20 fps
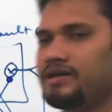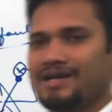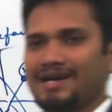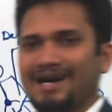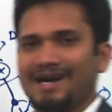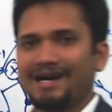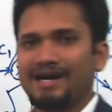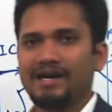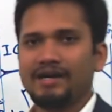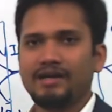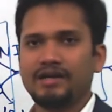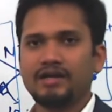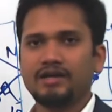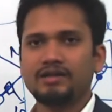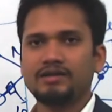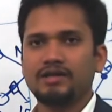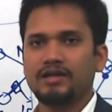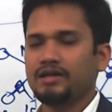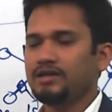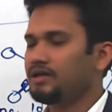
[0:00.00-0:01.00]
idea
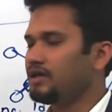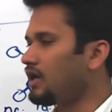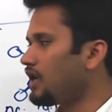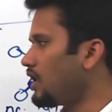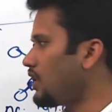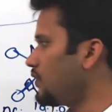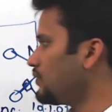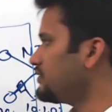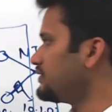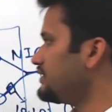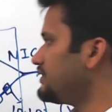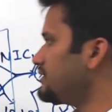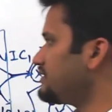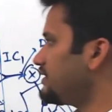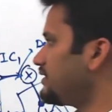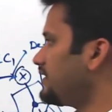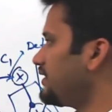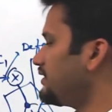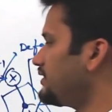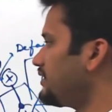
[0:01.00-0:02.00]
that how the
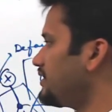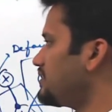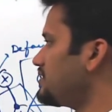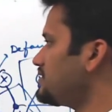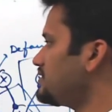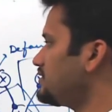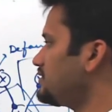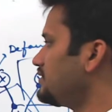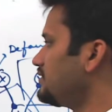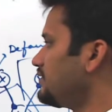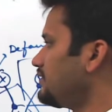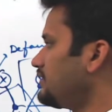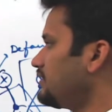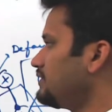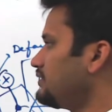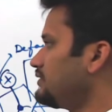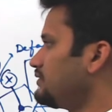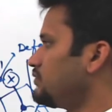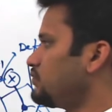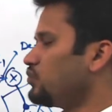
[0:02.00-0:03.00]
internet is
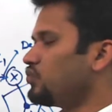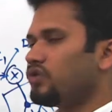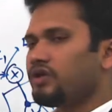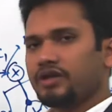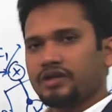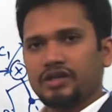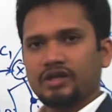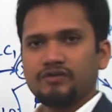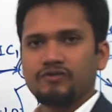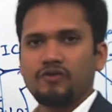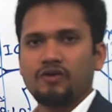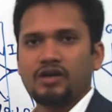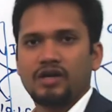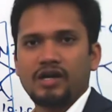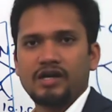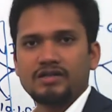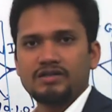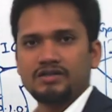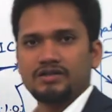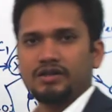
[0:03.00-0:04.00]
working for
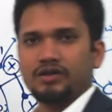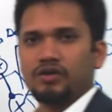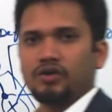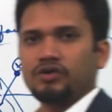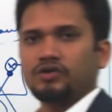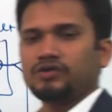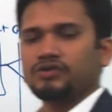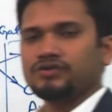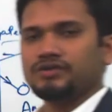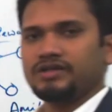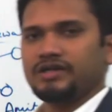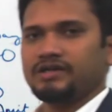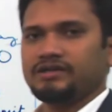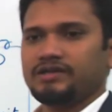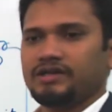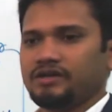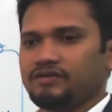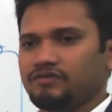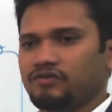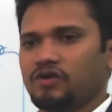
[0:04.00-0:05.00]
us in order to send the
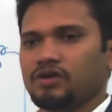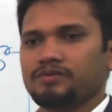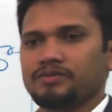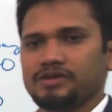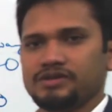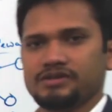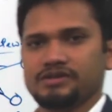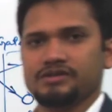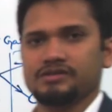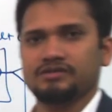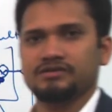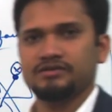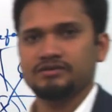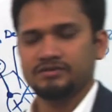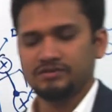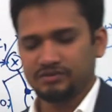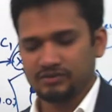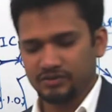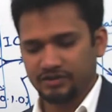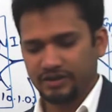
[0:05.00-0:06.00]
information?
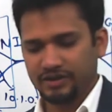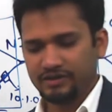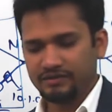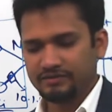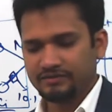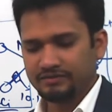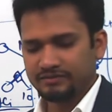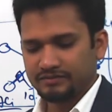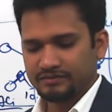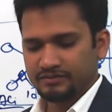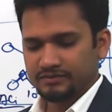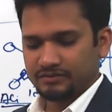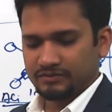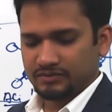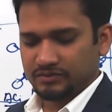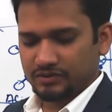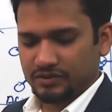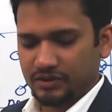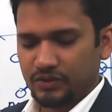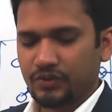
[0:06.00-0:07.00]
Okay,
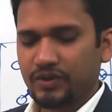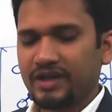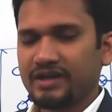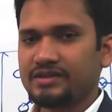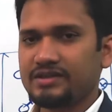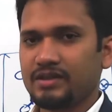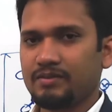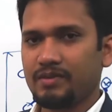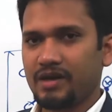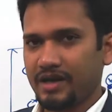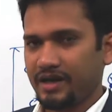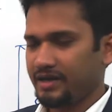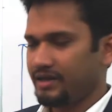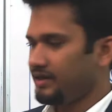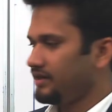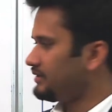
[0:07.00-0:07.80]
did you get some idea